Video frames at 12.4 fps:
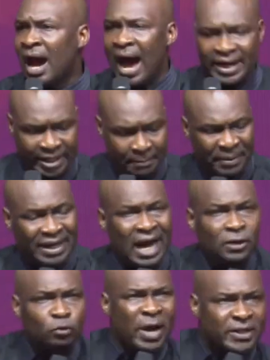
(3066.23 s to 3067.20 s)
and he
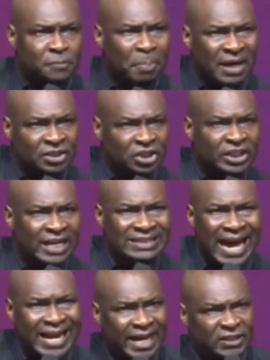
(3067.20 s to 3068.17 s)
began to expatiate
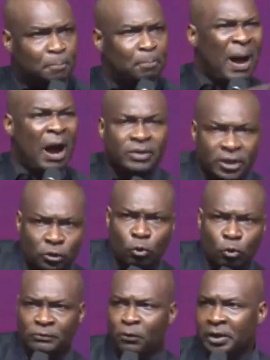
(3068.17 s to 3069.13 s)
and expound the
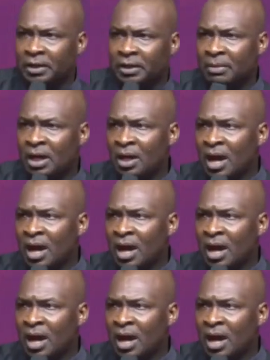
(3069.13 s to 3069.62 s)
truth for him.